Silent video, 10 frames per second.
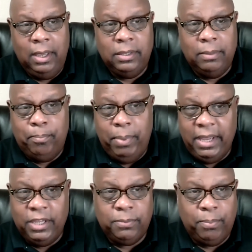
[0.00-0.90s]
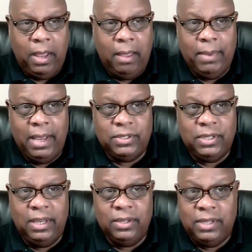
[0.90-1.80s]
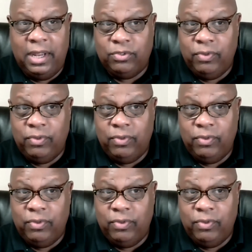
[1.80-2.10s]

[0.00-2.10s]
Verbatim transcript: The biggest problem I see is that